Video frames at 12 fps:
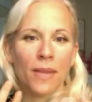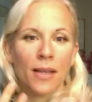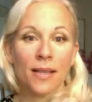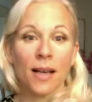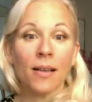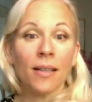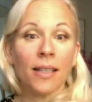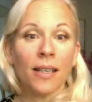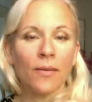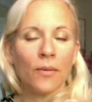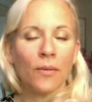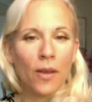
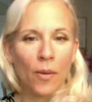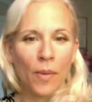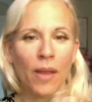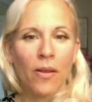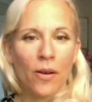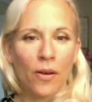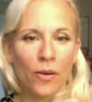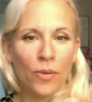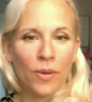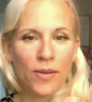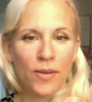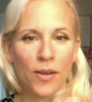suckling with our mother, who
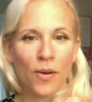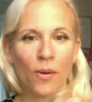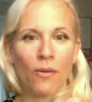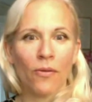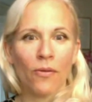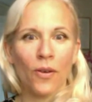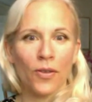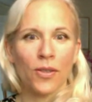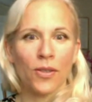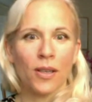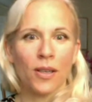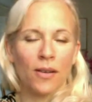was our
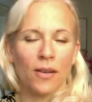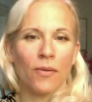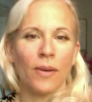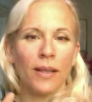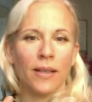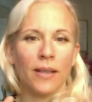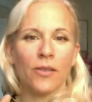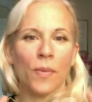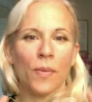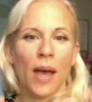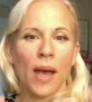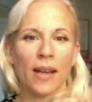first really
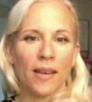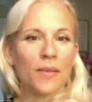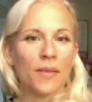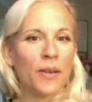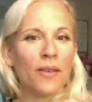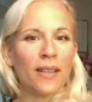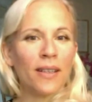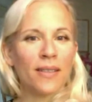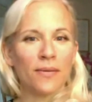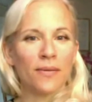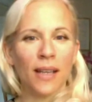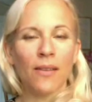dramatic
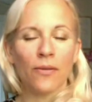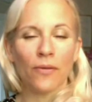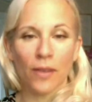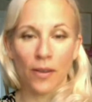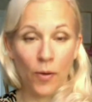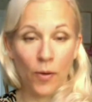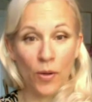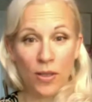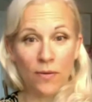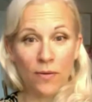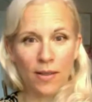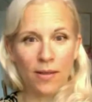experience of love for
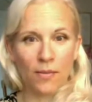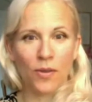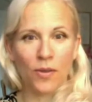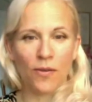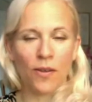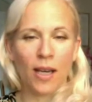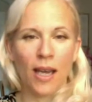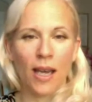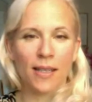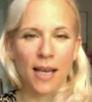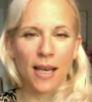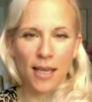most of us, in most of our
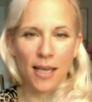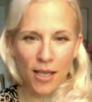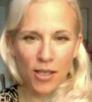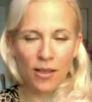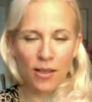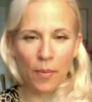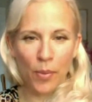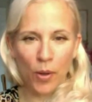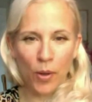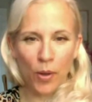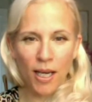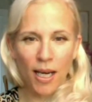case, that connection, that
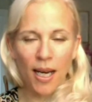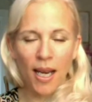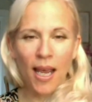bonding.